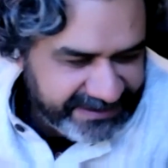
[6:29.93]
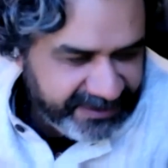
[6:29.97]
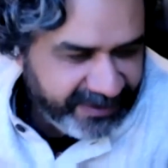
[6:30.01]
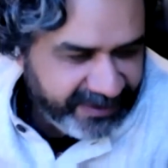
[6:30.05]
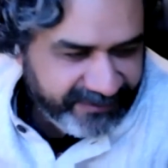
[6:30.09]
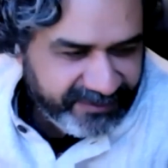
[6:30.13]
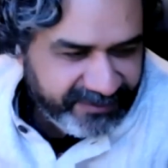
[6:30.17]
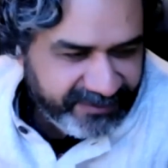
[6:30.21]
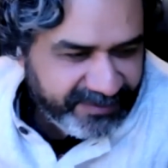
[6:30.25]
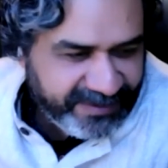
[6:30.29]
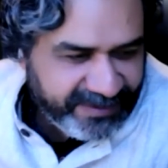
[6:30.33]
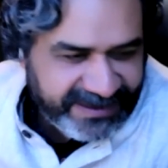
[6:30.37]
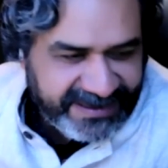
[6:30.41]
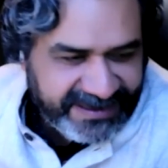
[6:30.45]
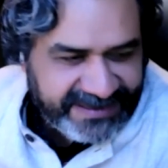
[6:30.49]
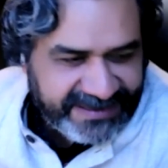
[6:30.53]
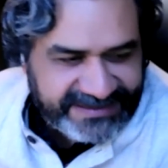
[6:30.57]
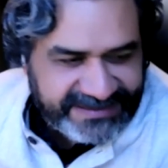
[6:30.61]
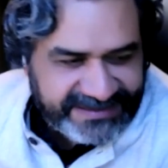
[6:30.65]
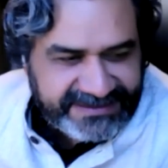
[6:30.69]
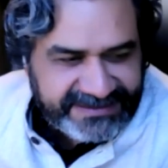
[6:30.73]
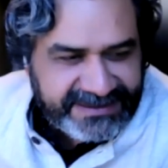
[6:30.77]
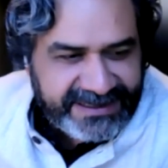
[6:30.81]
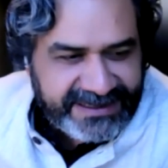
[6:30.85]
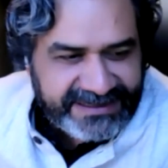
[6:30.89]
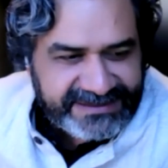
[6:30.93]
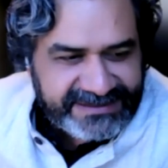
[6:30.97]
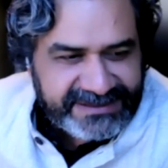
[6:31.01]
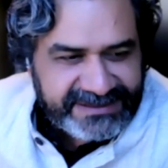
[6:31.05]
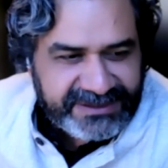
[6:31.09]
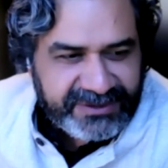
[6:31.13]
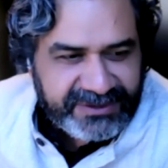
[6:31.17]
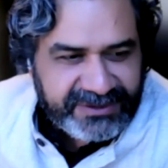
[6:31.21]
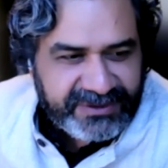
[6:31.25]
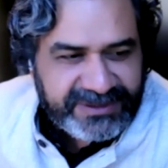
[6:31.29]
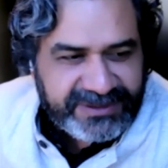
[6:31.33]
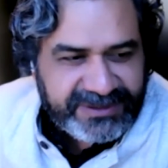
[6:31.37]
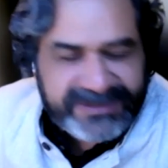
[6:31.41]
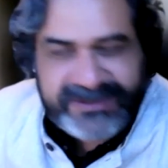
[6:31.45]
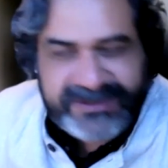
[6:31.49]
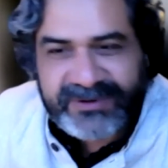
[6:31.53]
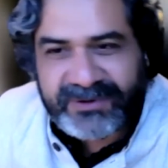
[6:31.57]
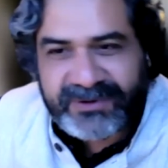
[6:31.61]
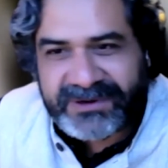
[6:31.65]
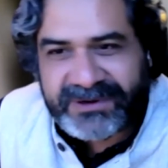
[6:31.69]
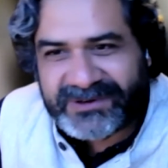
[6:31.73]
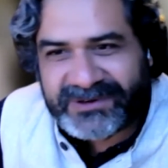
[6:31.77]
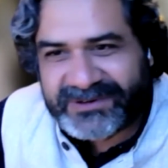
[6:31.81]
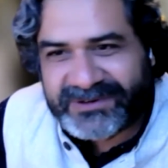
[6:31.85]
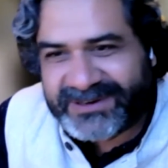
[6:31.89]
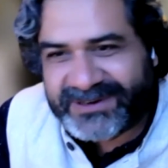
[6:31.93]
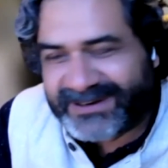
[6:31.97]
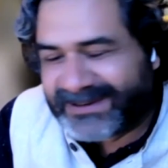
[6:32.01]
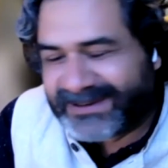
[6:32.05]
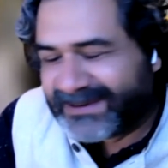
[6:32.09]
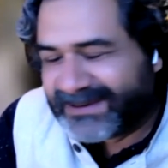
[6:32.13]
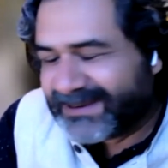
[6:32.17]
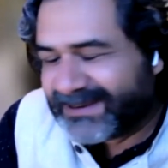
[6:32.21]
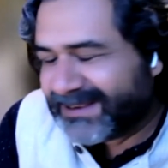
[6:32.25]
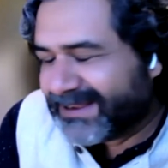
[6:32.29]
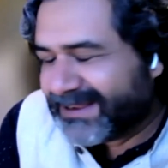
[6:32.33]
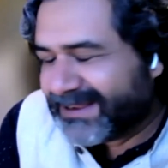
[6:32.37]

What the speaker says: everybody has a unique story to tell.